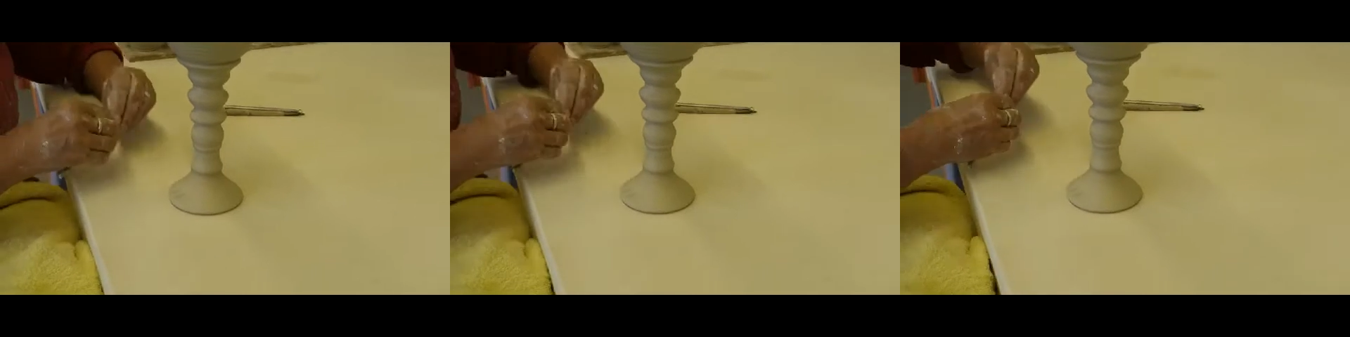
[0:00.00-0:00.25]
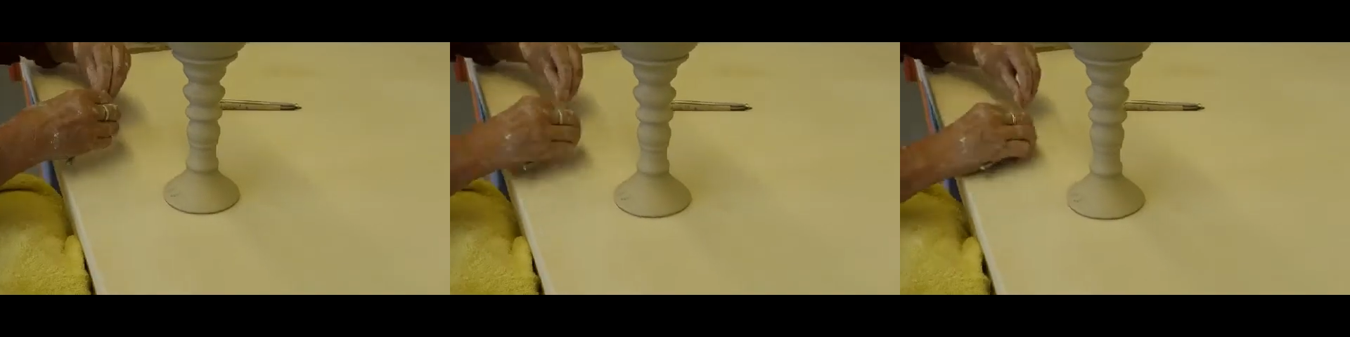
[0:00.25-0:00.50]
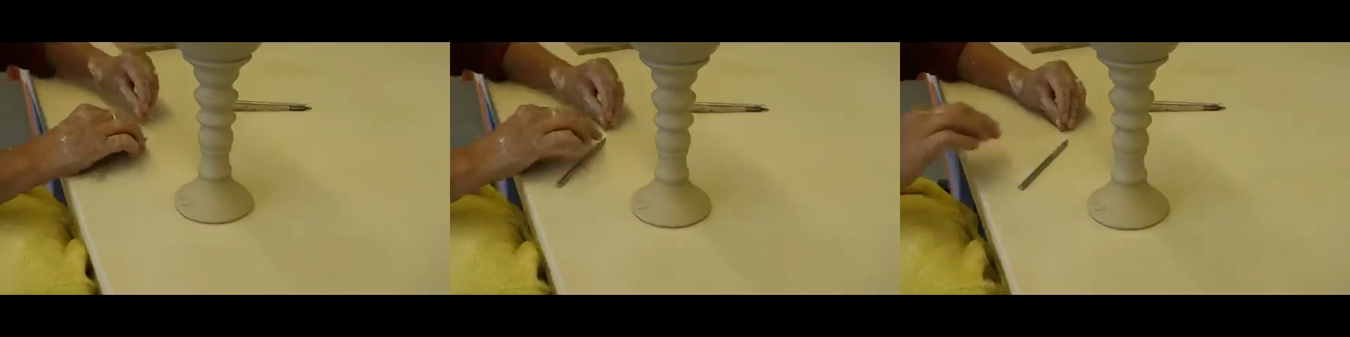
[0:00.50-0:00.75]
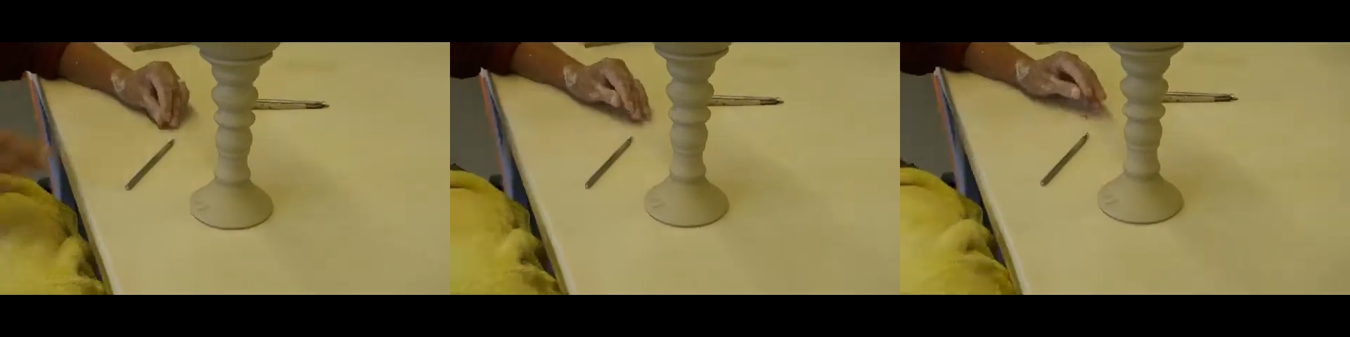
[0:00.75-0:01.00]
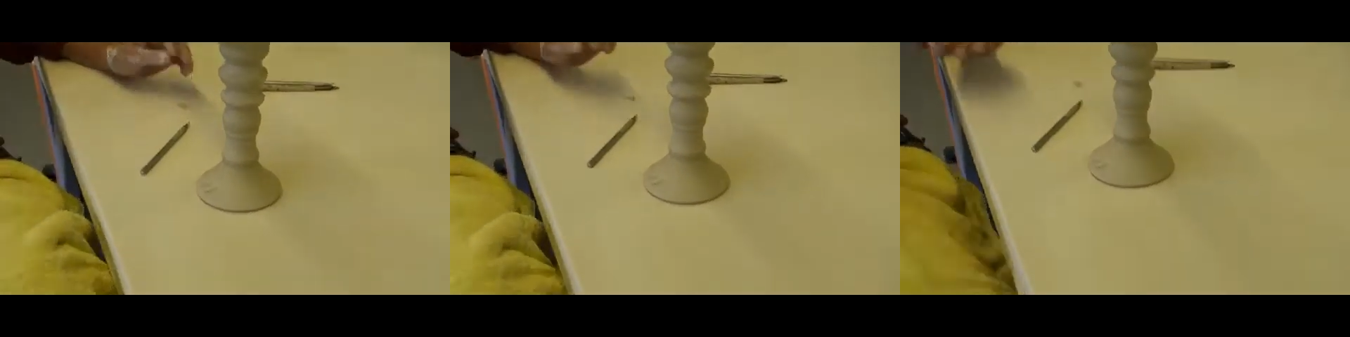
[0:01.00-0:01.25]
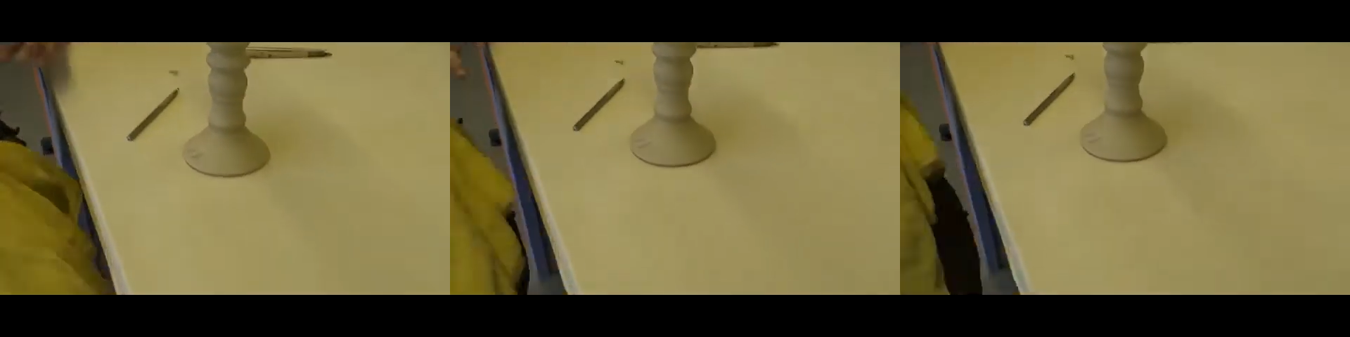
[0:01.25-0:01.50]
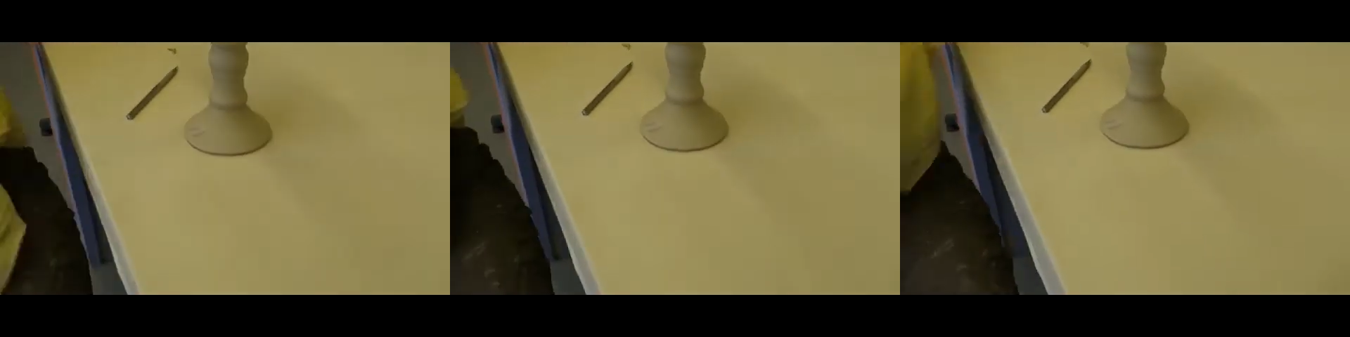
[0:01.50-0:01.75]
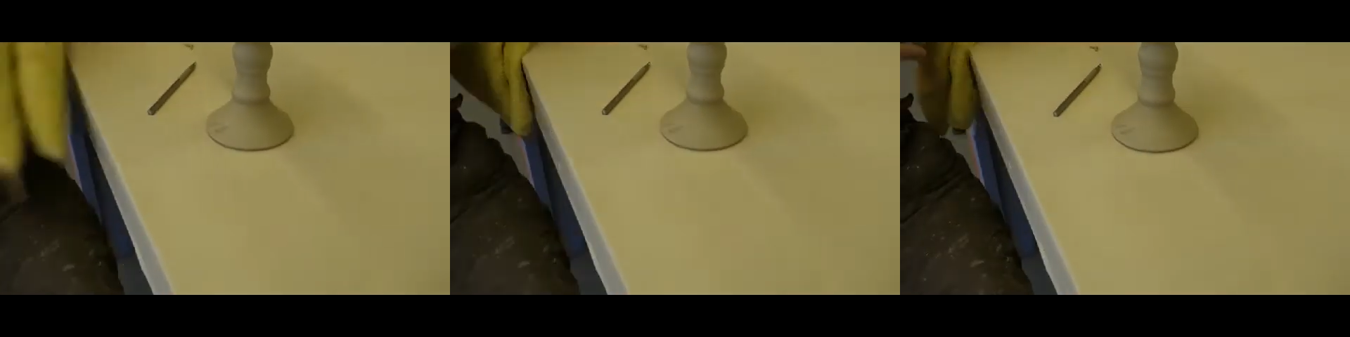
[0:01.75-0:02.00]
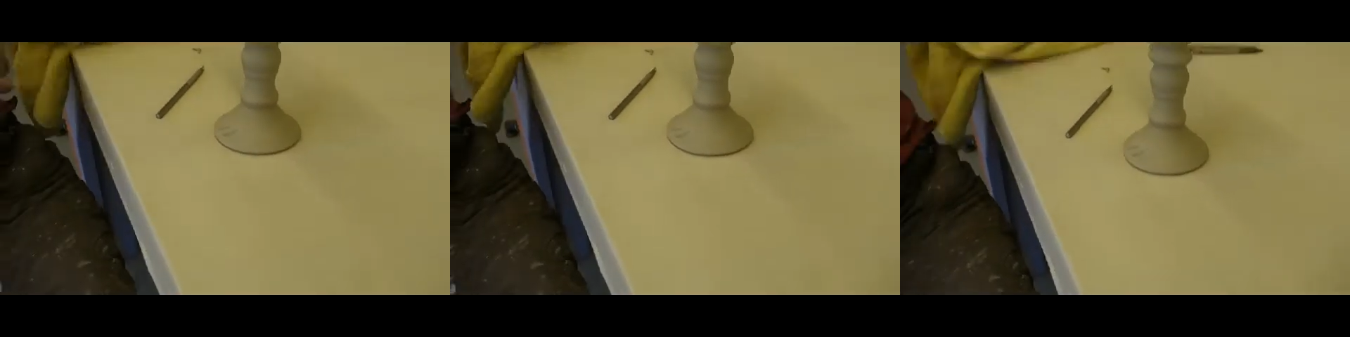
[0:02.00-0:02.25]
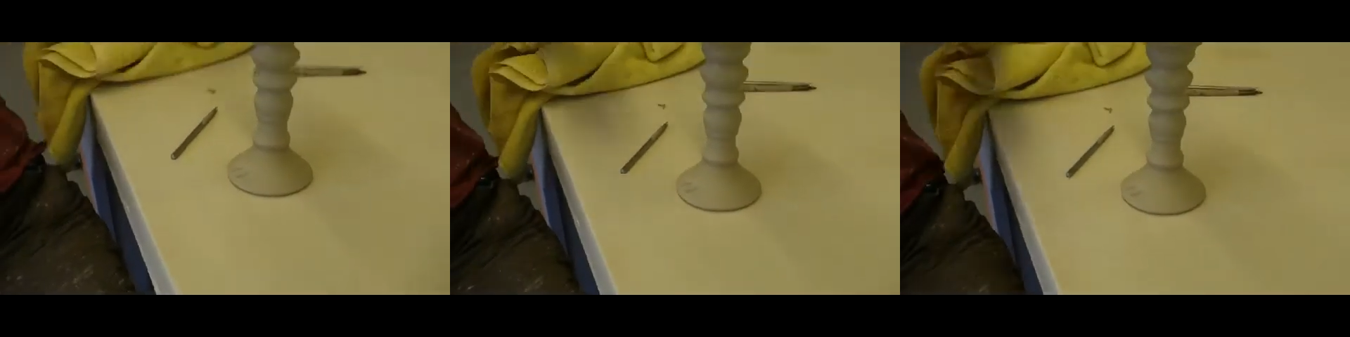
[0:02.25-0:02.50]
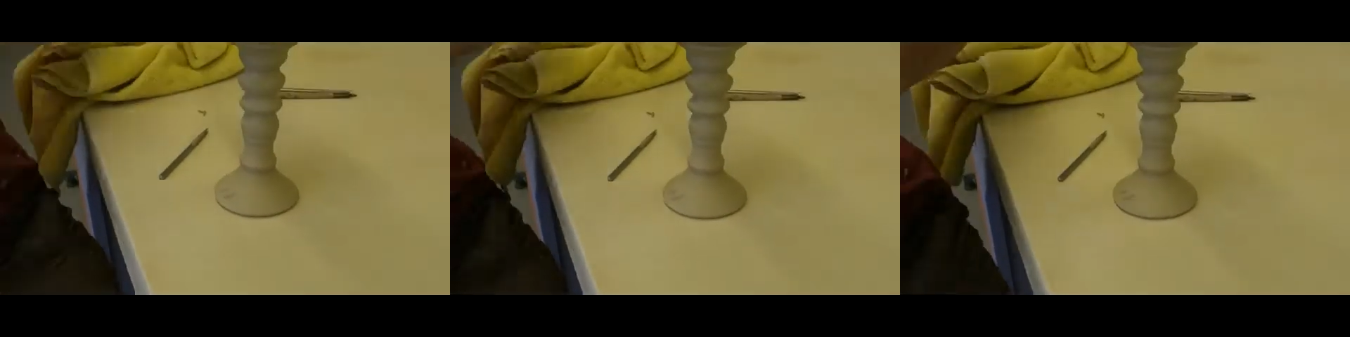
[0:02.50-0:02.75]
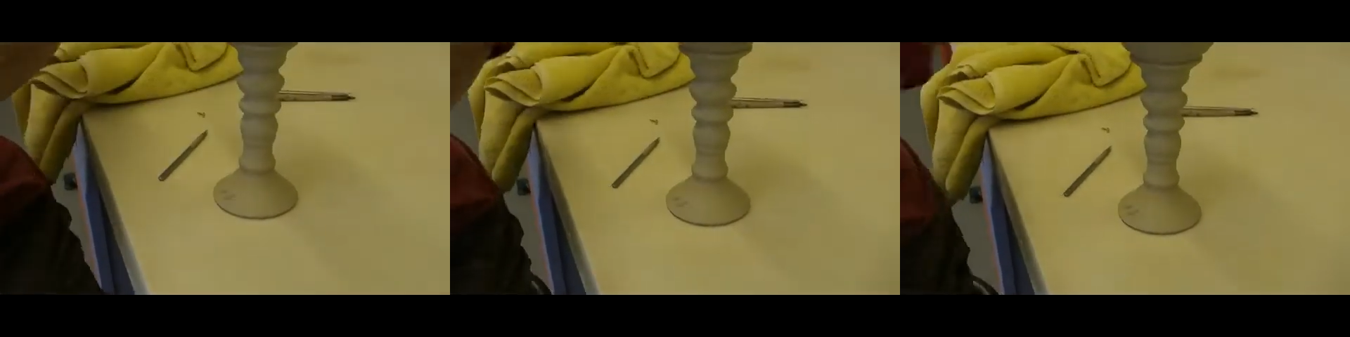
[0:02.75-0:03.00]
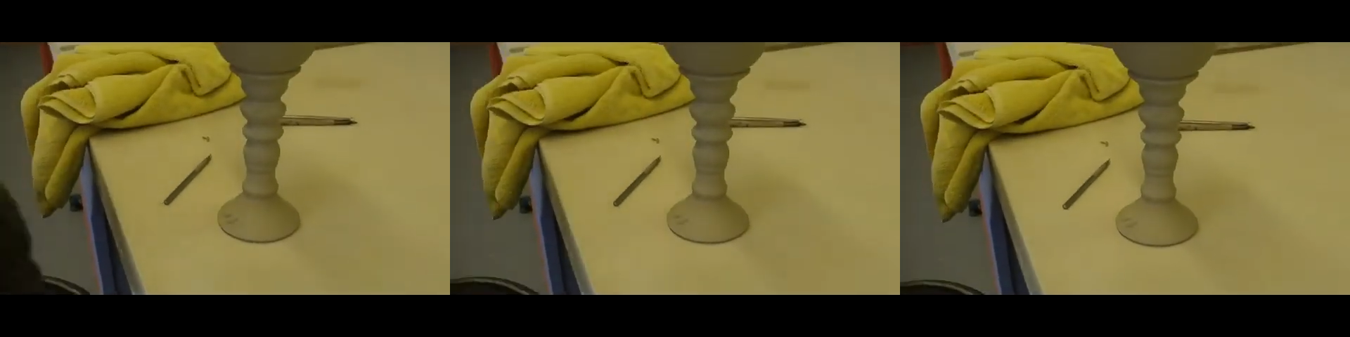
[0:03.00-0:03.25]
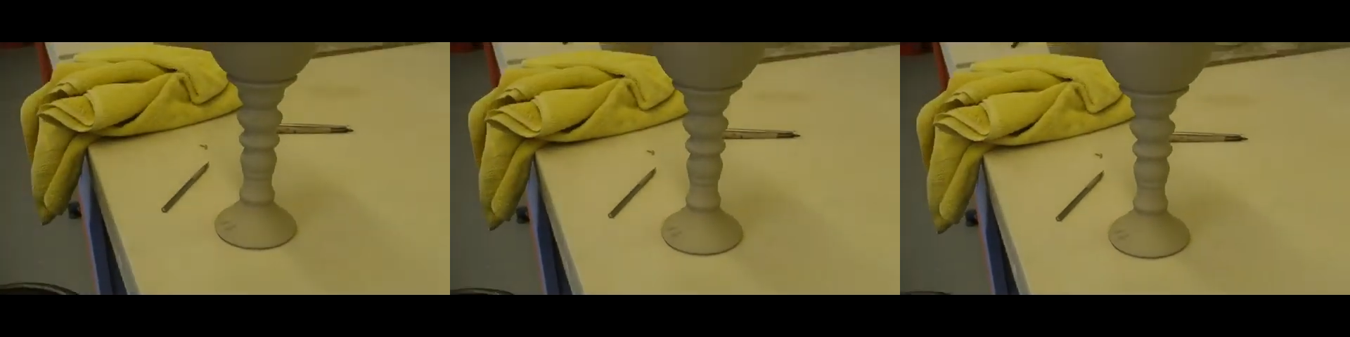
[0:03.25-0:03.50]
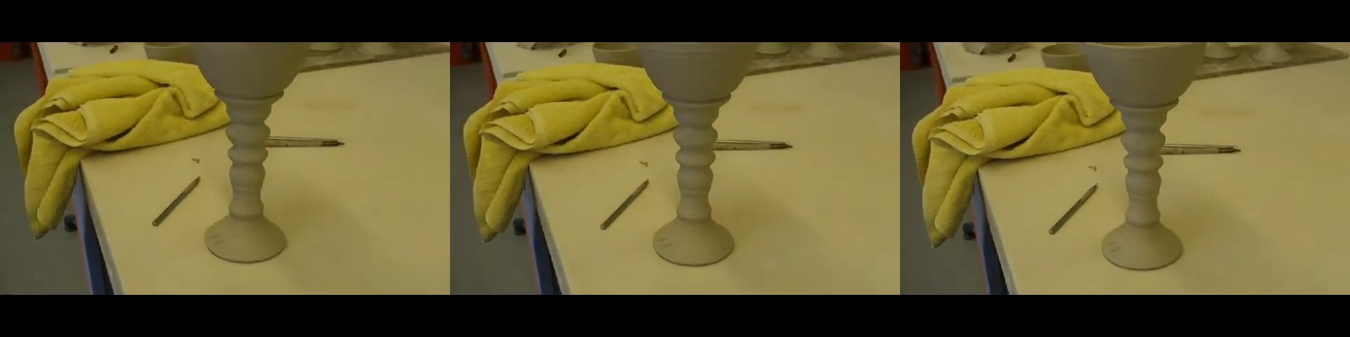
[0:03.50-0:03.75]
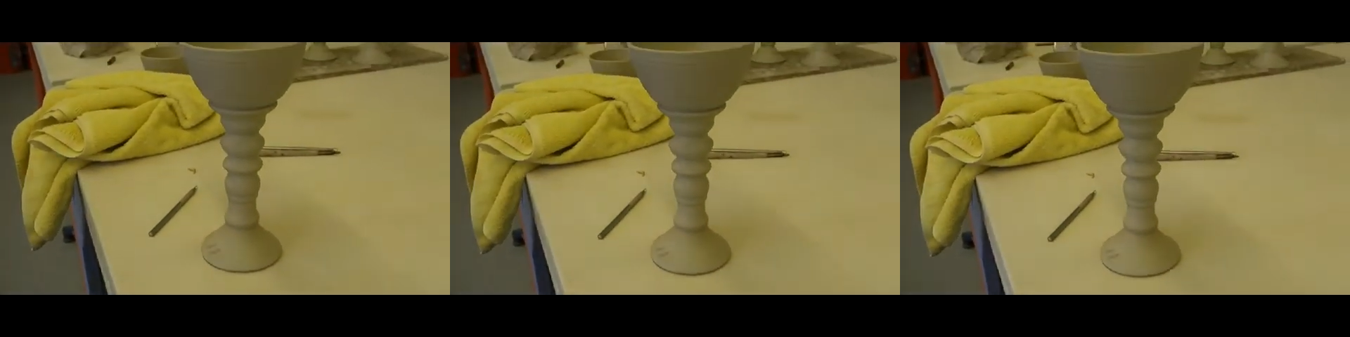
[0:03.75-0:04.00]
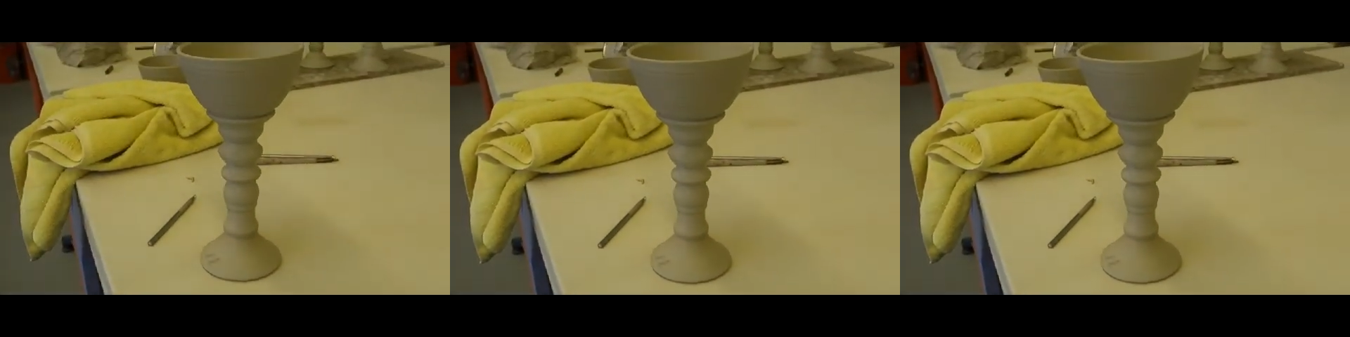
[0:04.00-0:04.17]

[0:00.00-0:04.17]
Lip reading: Nobody's mouth can be seen.